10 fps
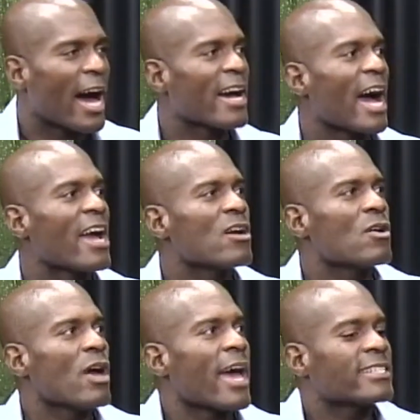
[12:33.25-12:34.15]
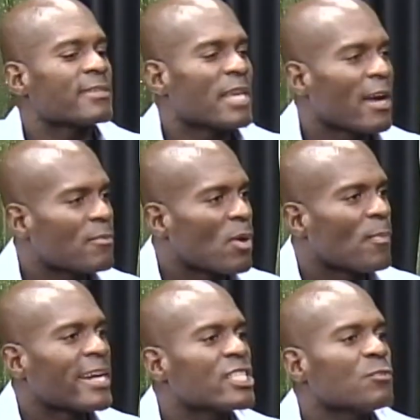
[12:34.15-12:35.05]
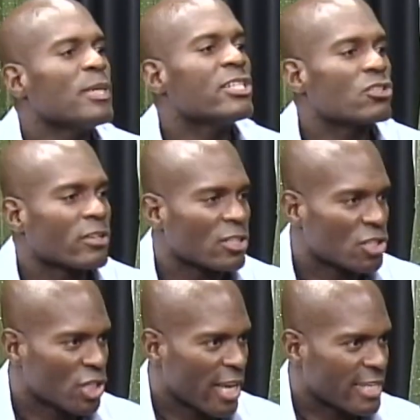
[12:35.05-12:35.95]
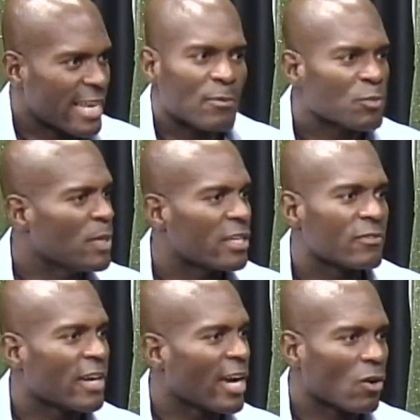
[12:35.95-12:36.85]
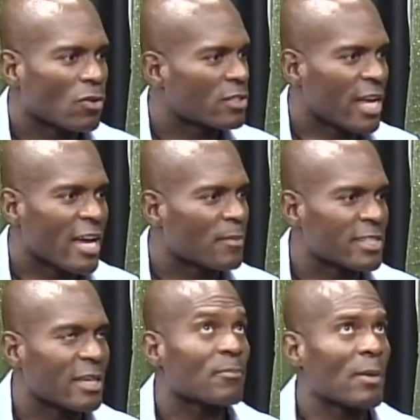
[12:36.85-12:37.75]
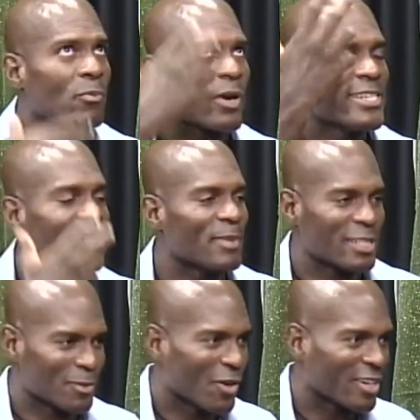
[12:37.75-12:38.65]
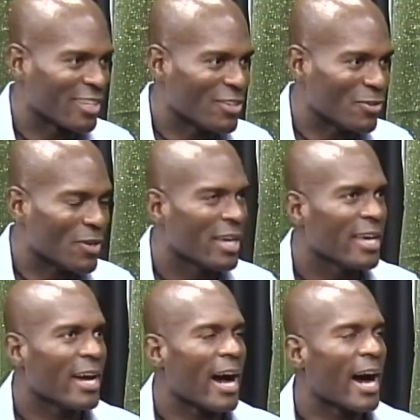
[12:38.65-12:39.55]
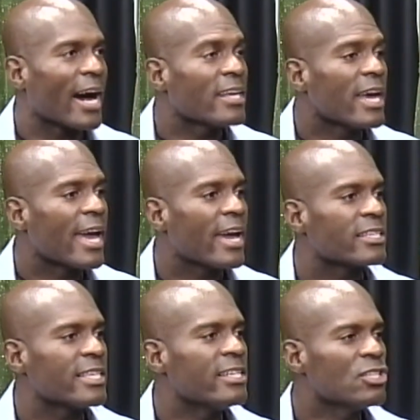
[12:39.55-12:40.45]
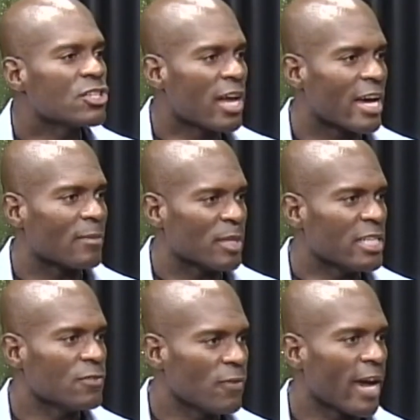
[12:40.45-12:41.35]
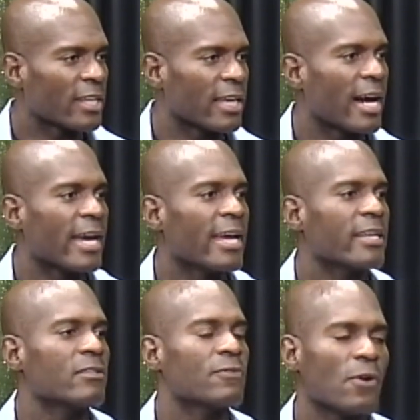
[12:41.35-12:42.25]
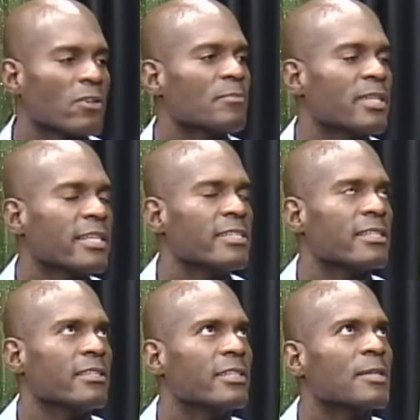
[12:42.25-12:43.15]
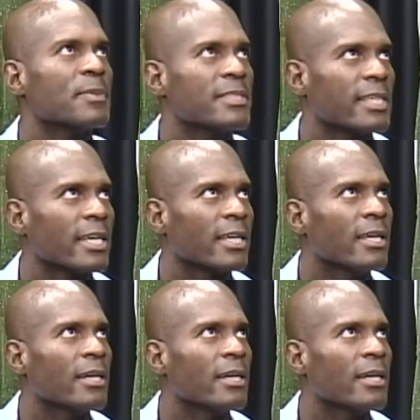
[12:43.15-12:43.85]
I, I, as I type, my speech no started doubt. to change. Now mm-hmm. I'm speaking of God all the time because wow. I'm, I'm, praising Him as I'm talking yeah, to you. Yeah, yeah, yeah. I had each time, each valley, I had to fall on my knees and look up and say,